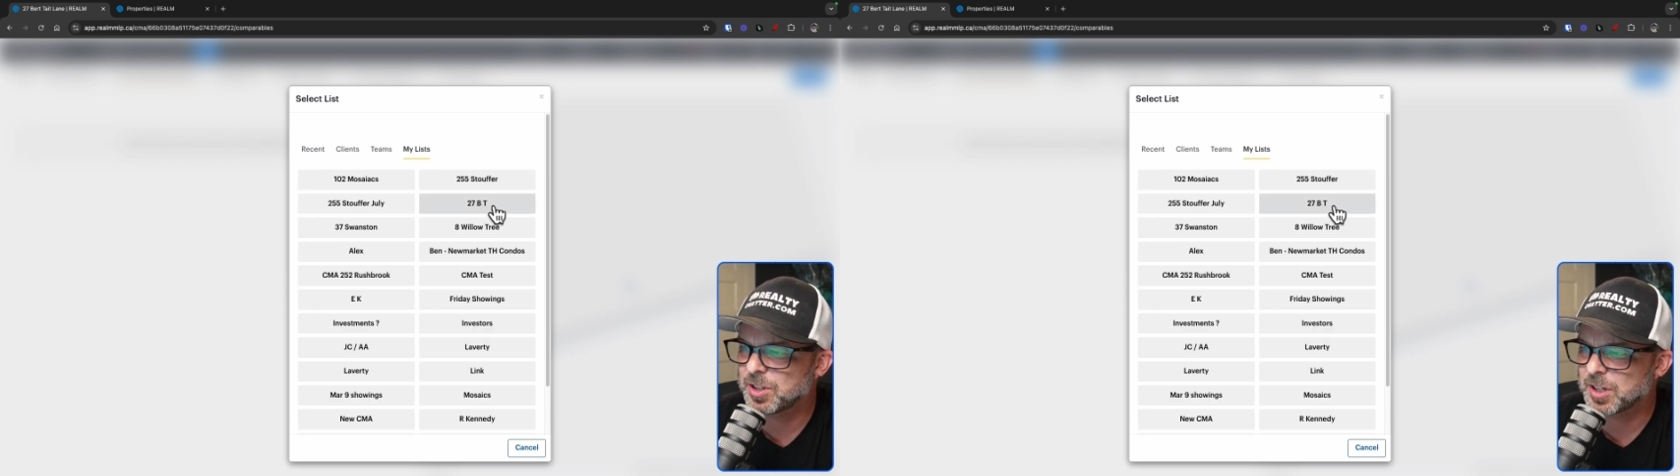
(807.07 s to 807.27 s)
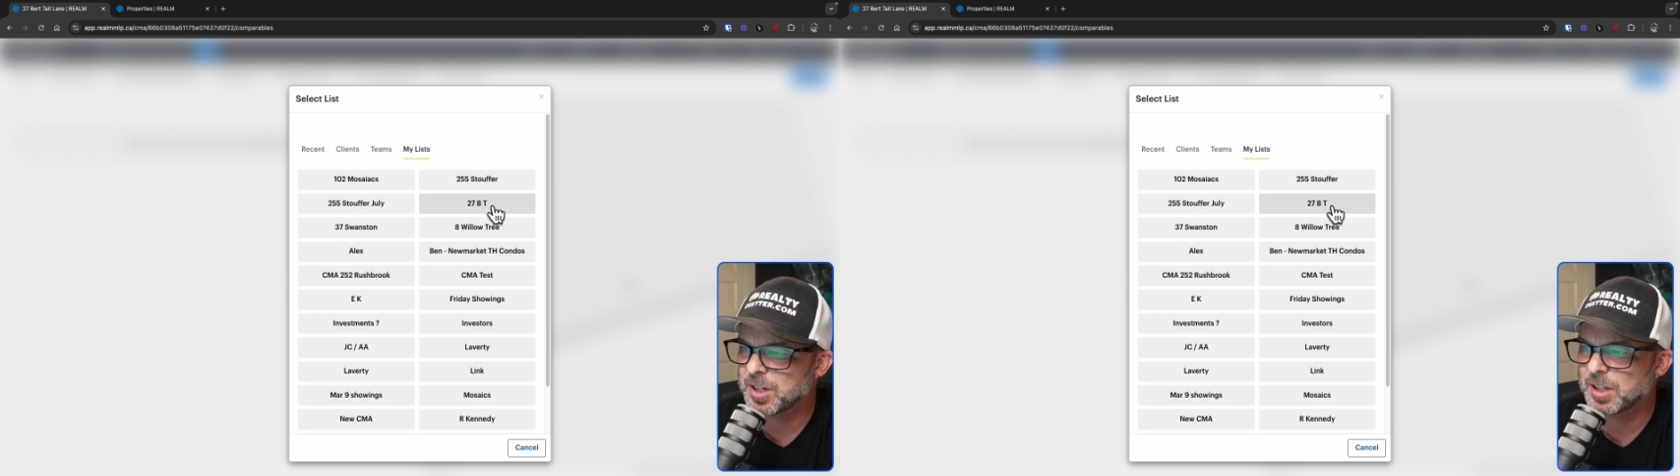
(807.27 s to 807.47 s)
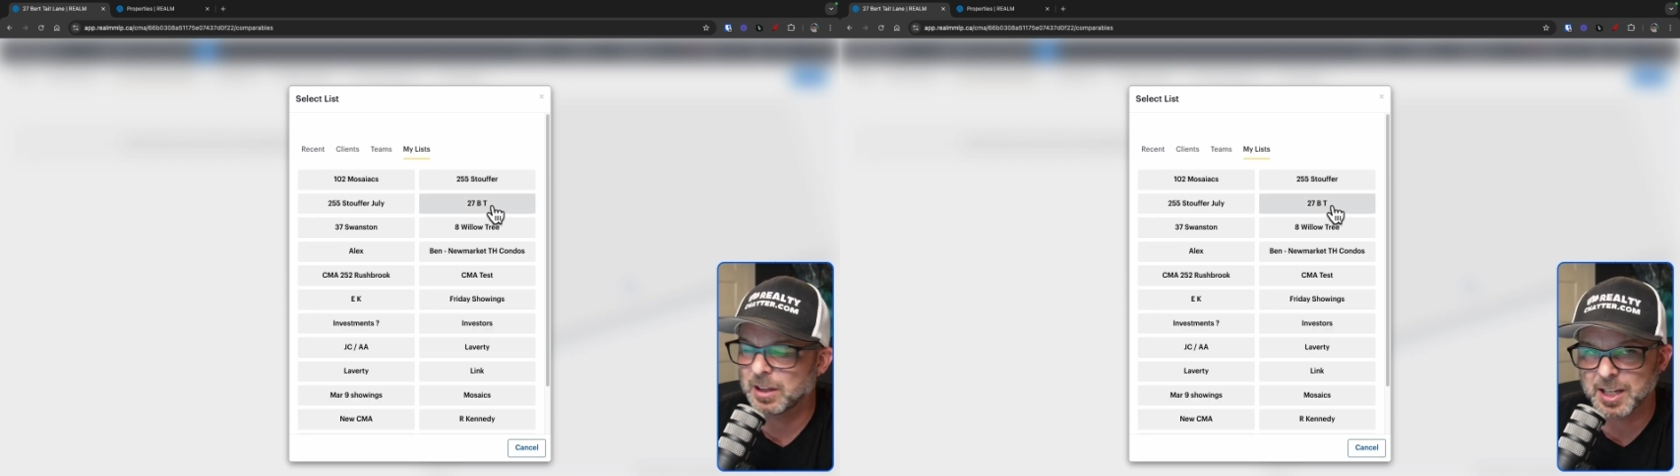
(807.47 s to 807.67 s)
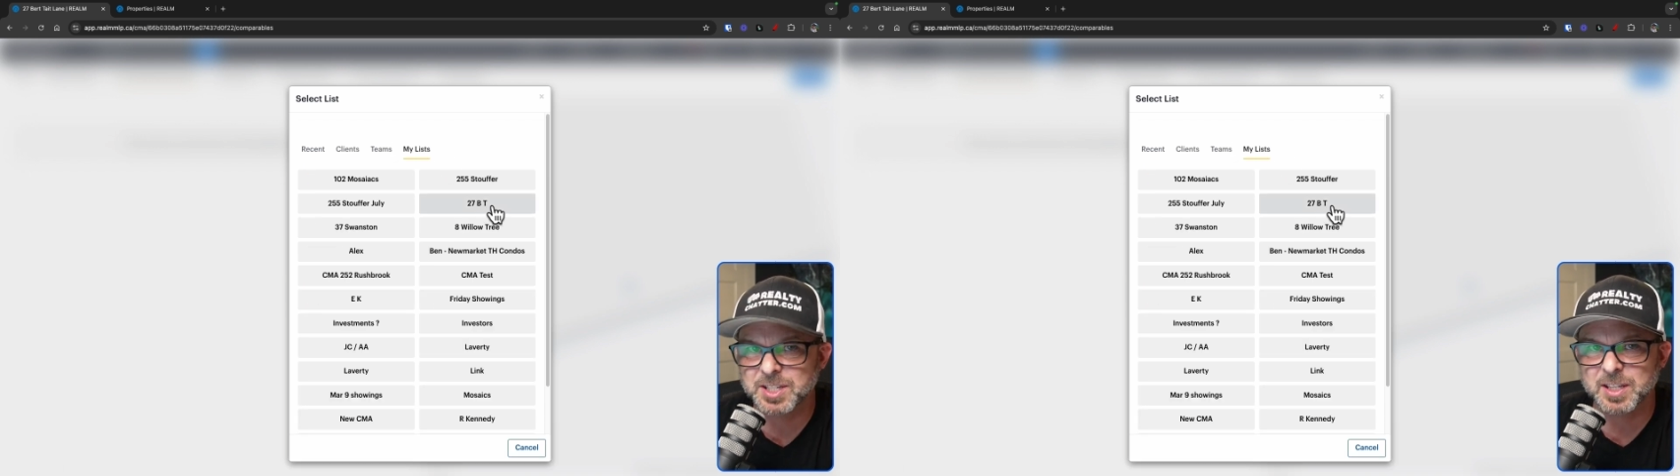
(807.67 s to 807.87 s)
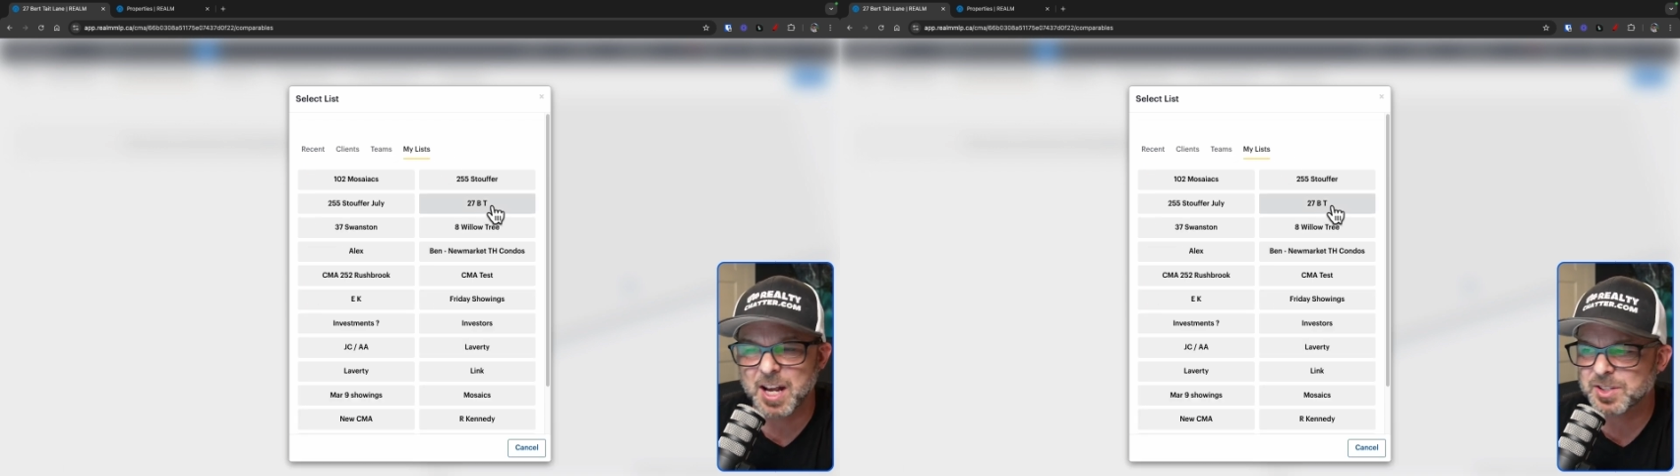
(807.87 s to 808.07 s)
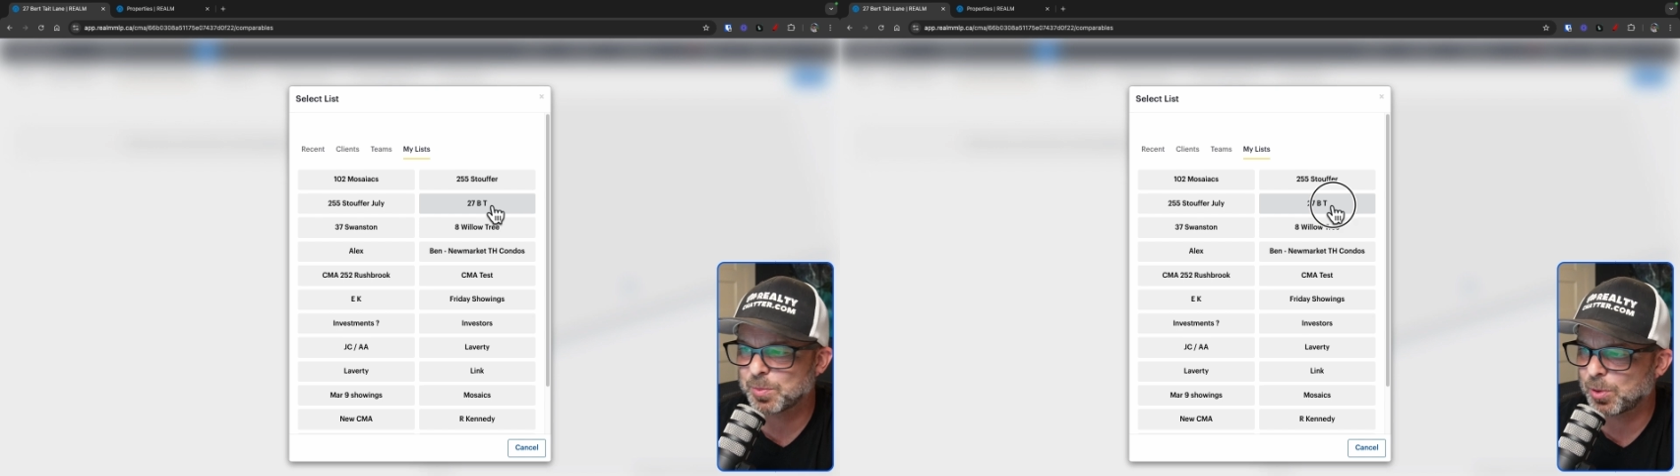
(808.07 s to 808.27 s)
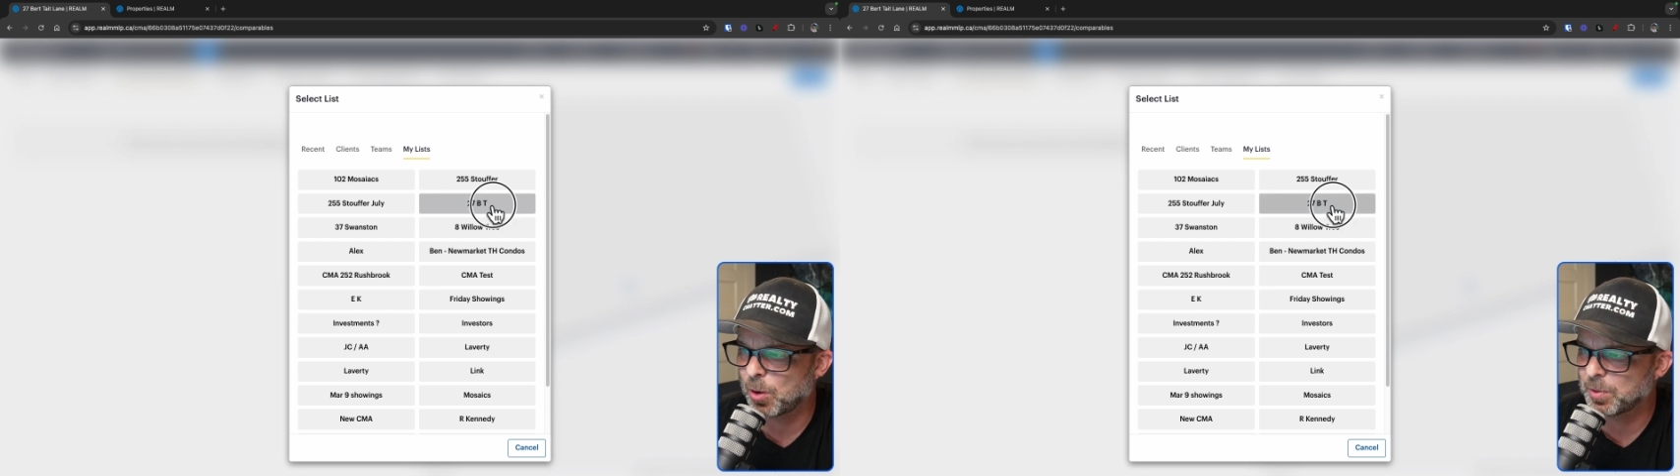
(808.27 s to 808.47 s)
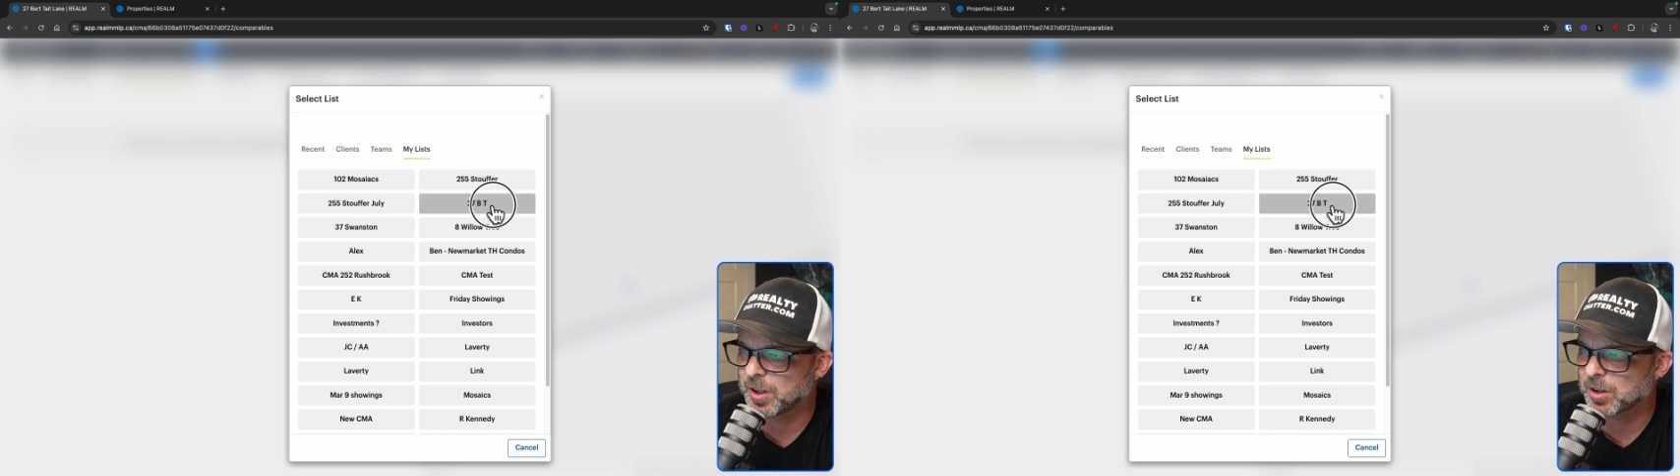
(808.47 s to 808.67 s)
the list that's
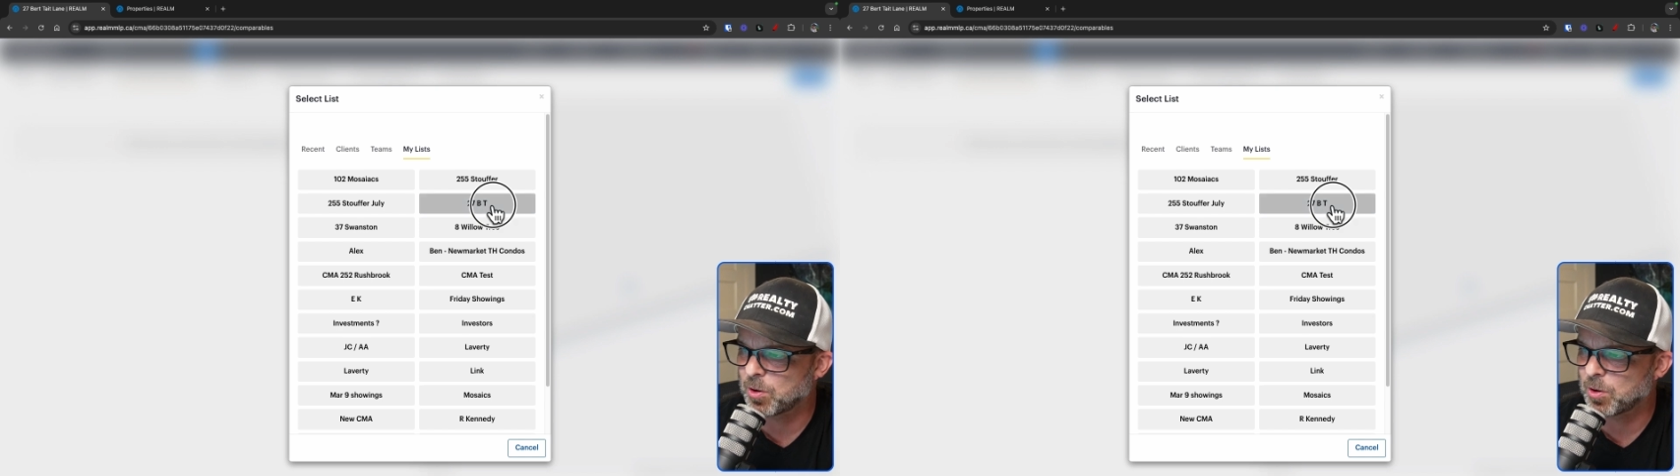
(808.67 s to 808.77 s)
appropriate,